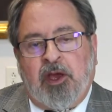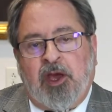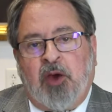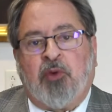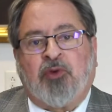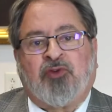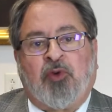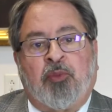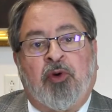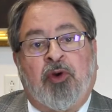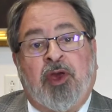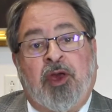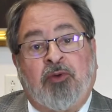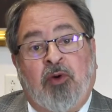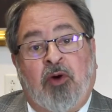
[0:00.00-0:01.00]
It was a book
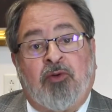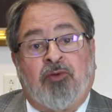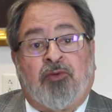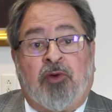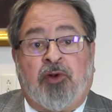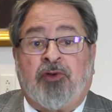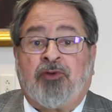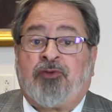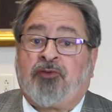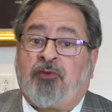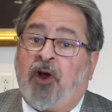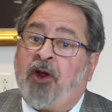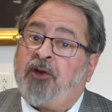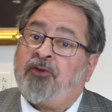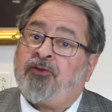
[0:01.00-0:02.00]
he wrote for his
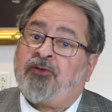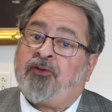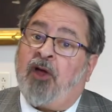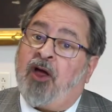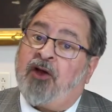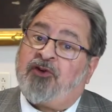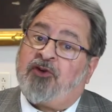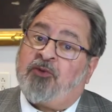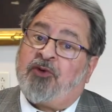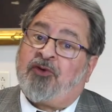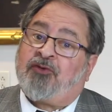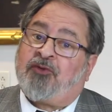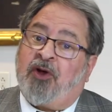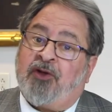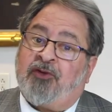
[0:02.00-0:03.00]
friends, non-Jewish
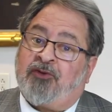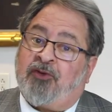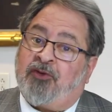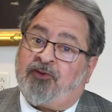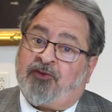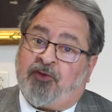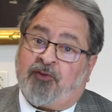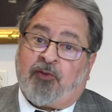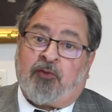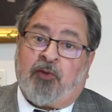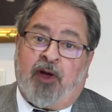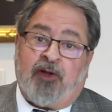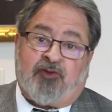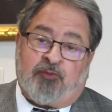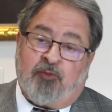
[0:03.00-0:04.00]
friends in the civil
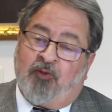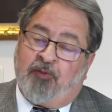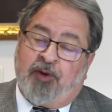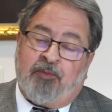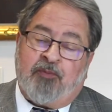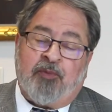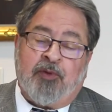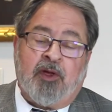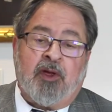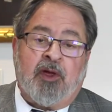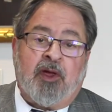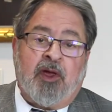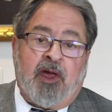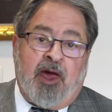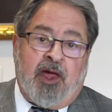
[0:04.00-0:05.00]
rights movement
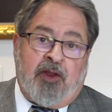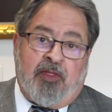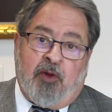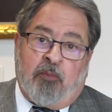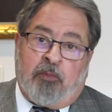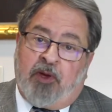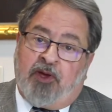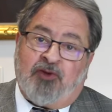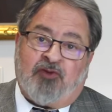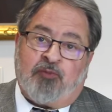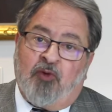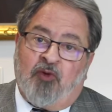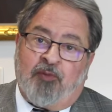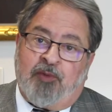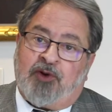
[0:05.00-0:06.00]
and in the peace
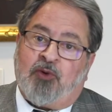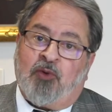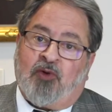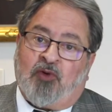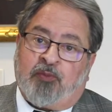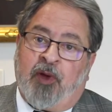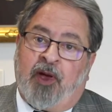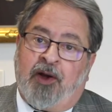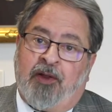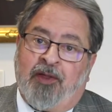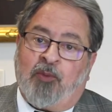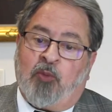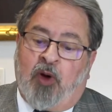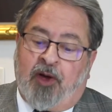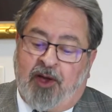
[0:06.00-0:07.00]
movement, to explain to
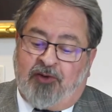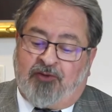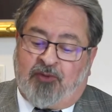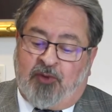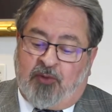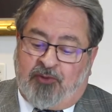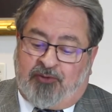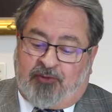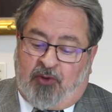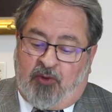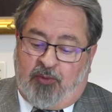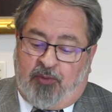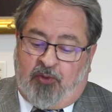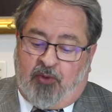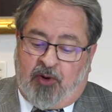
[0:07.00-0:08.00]
them why Israel was so
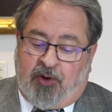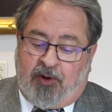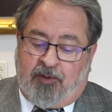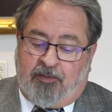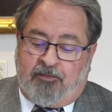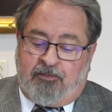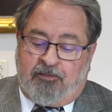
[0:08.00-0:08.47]
important